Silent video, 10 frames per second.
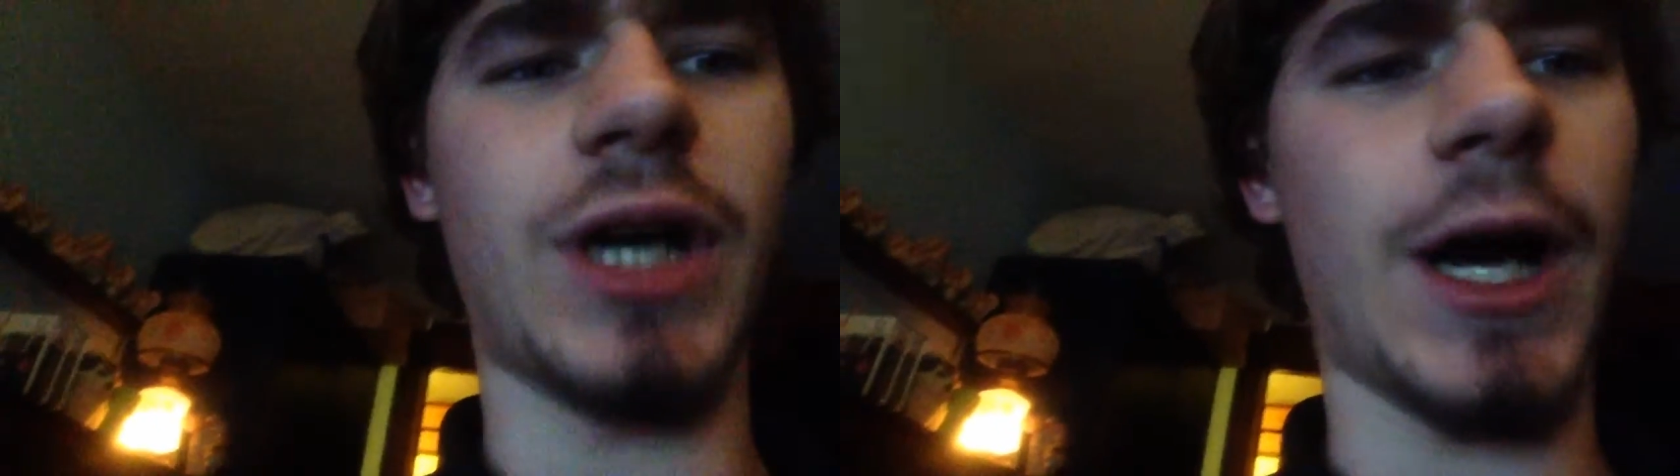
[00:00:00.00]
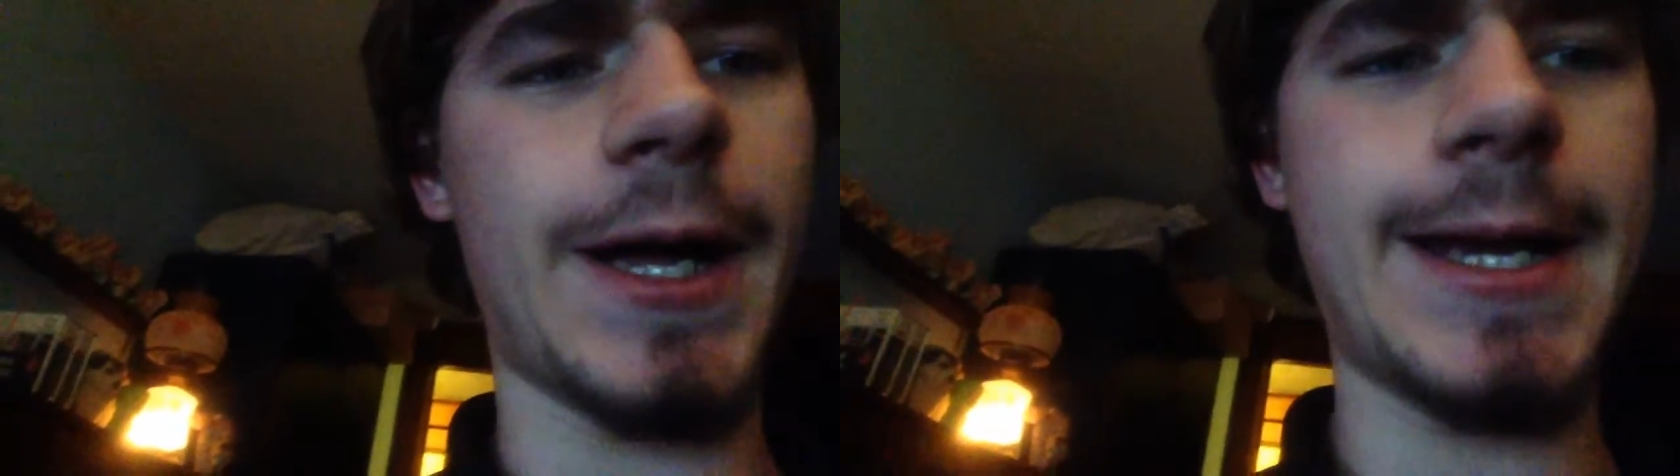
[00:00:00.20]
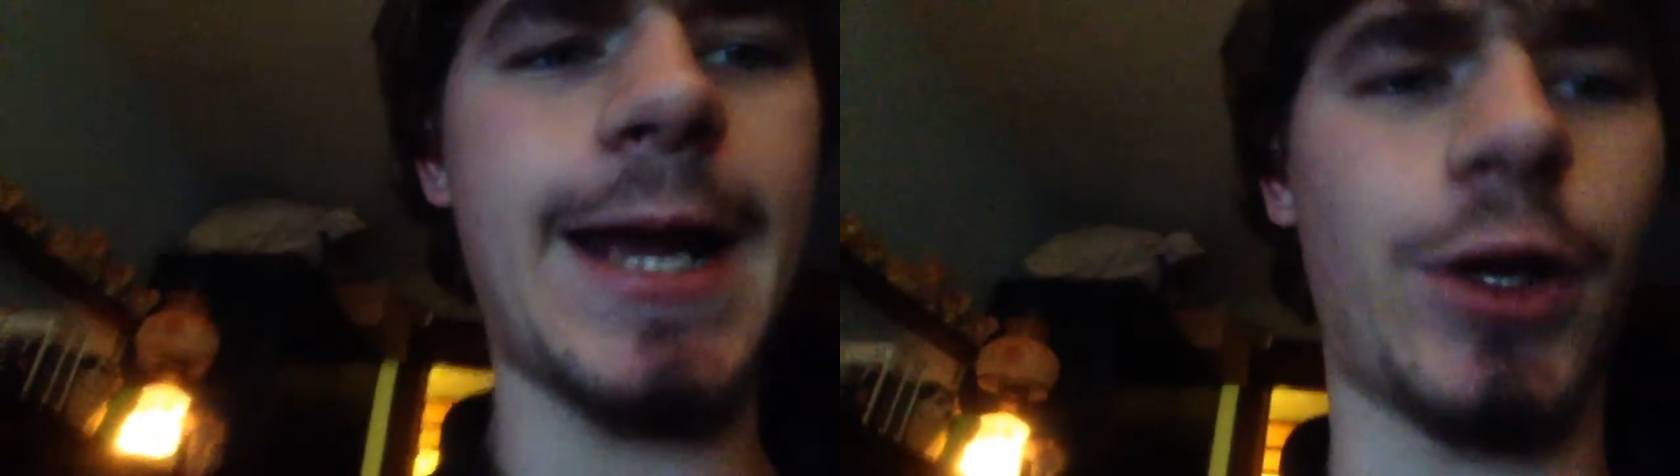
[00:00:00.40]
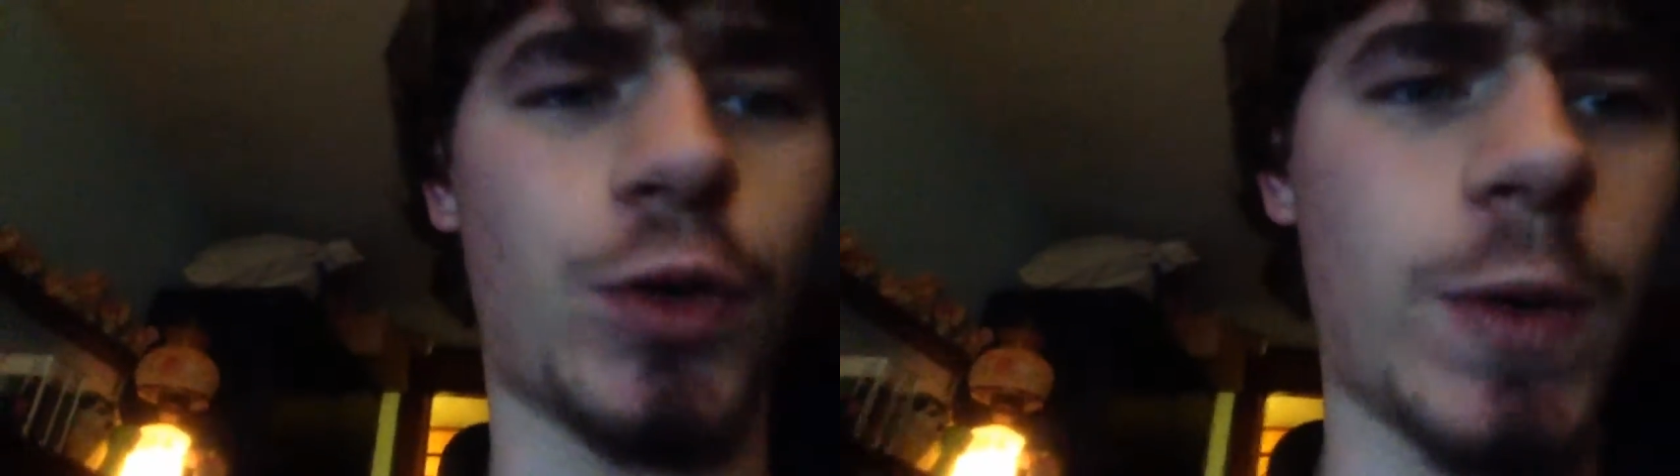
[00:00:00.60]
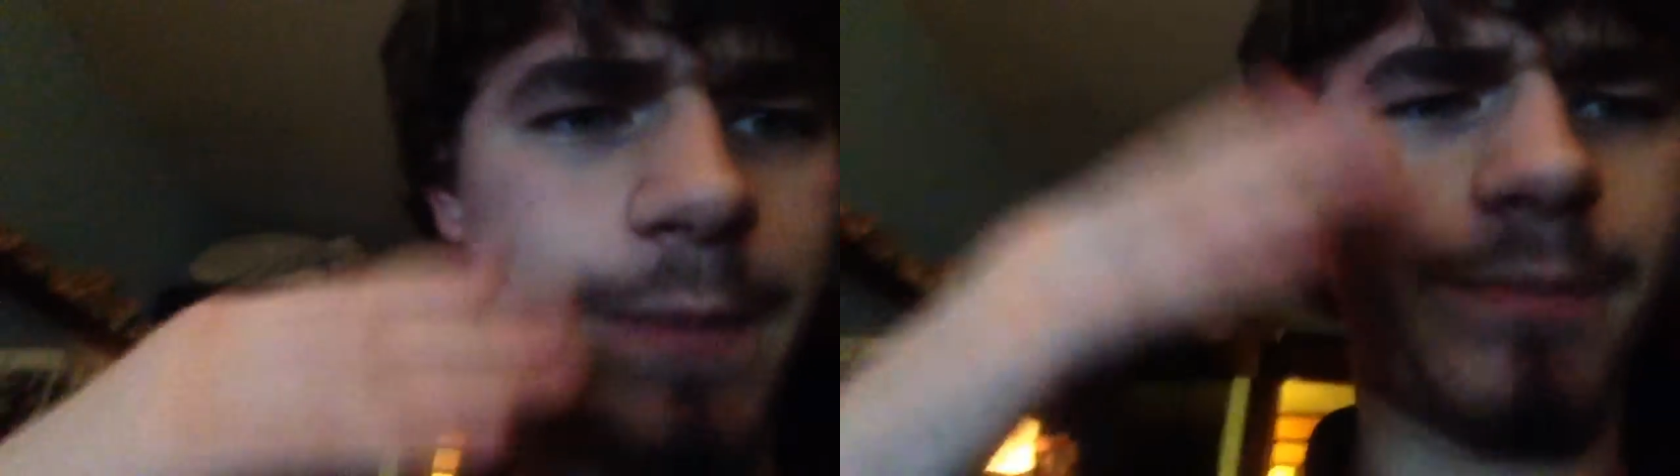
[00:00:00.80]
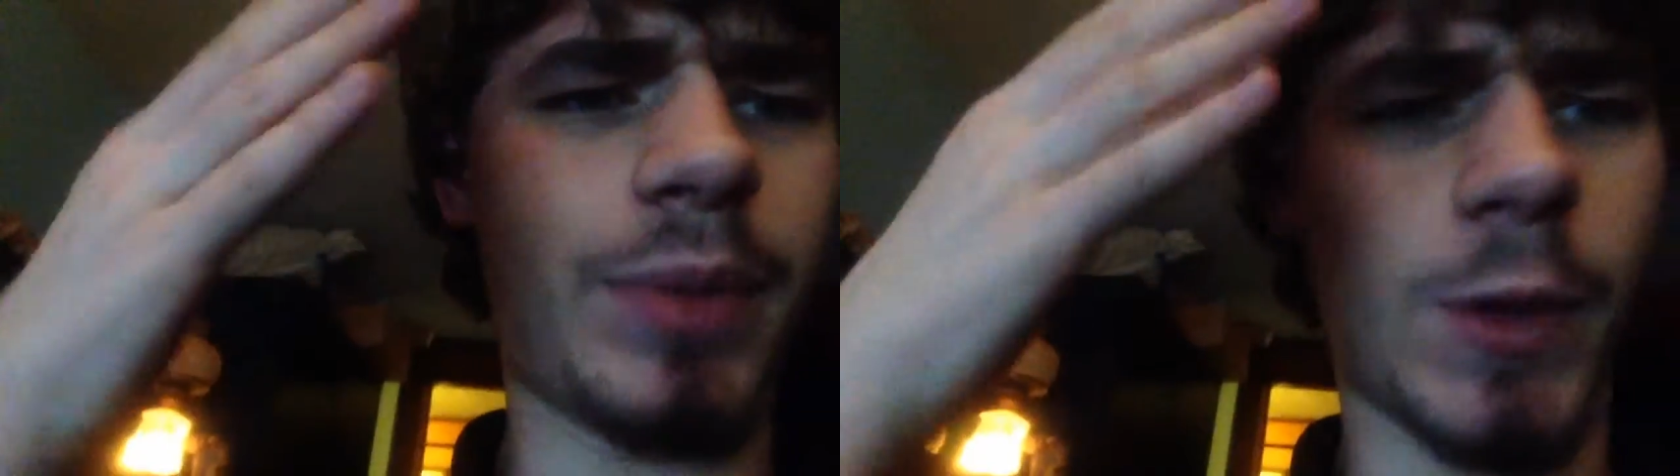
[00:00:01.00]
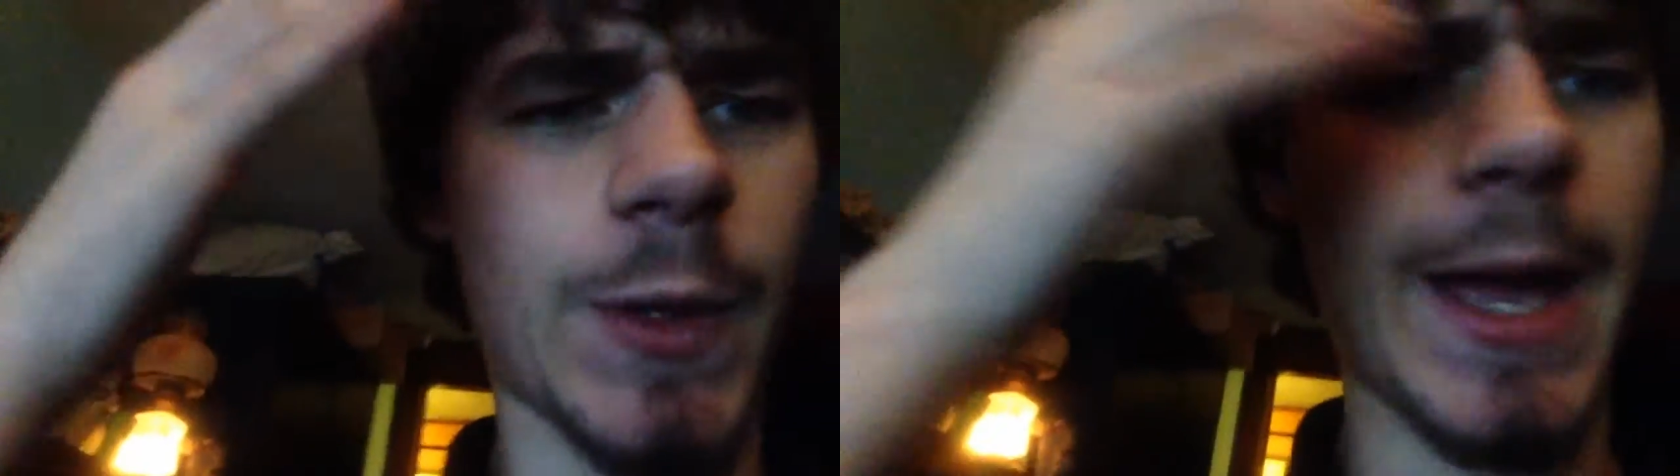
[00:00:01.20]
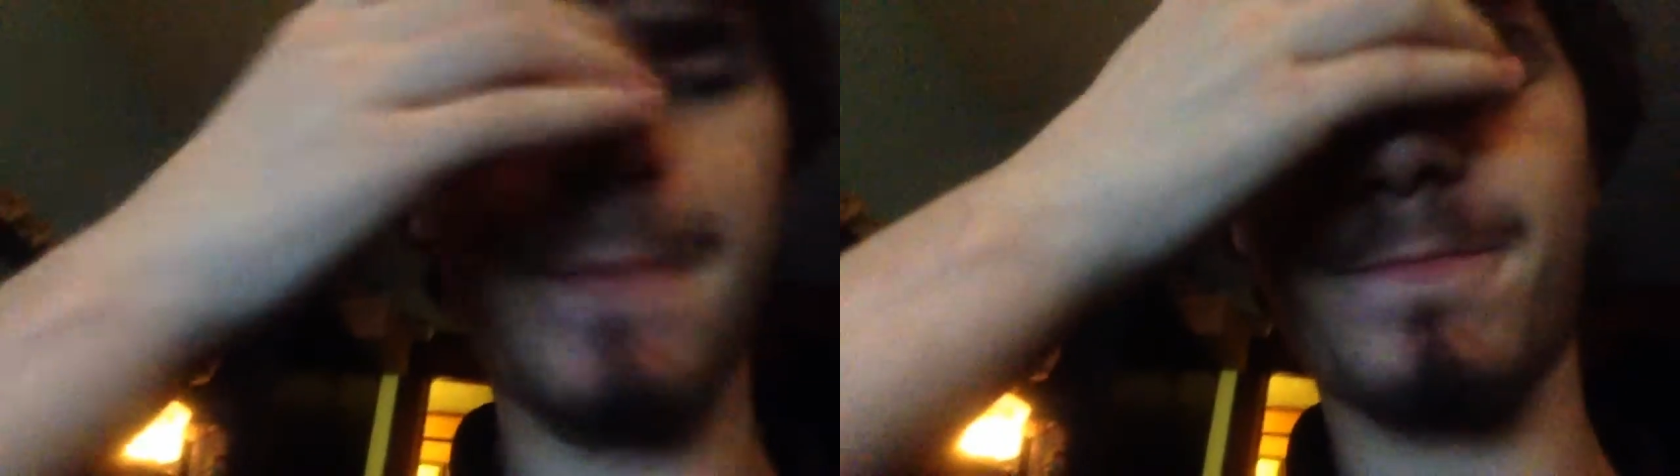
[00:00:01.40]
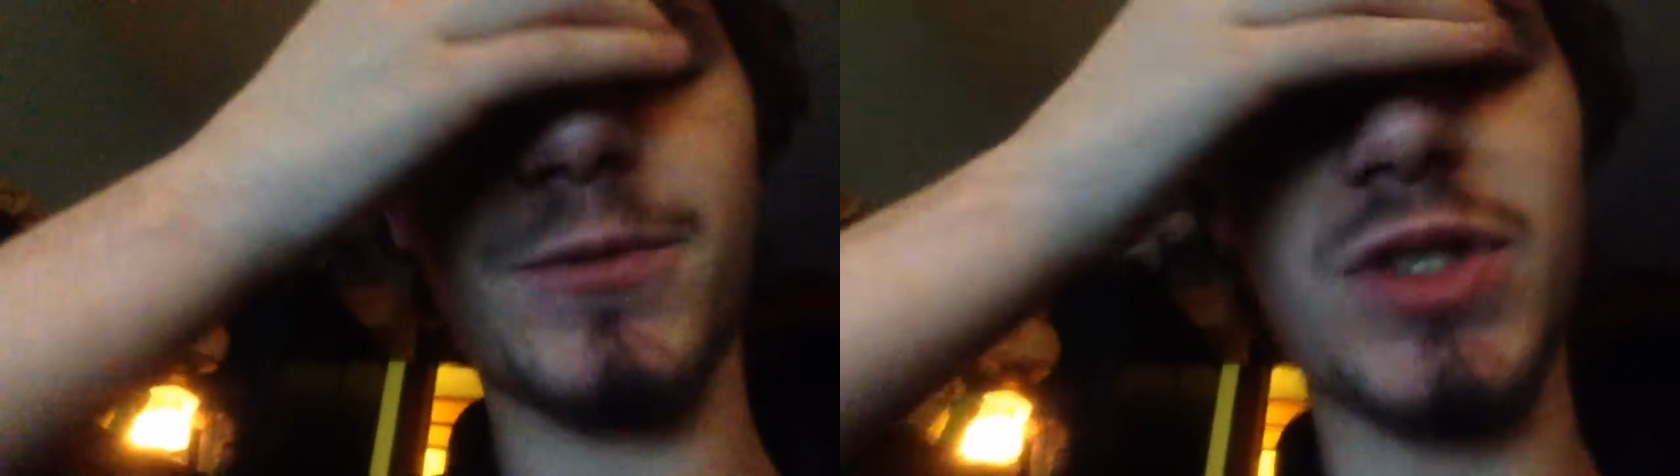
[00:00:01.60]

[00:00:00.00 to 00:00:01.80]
cut and crimp all that?